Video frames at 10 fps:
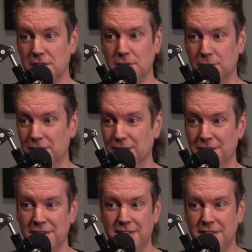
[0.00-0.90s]
where,
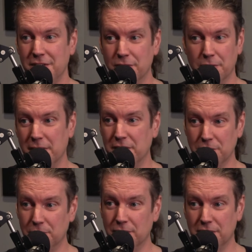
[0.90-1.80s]
the
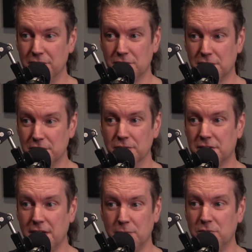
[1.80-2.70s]
Mandalorian guild
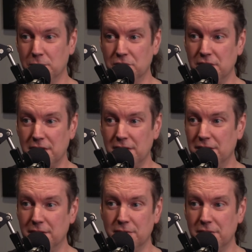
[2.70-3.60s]
came to his aid and everything.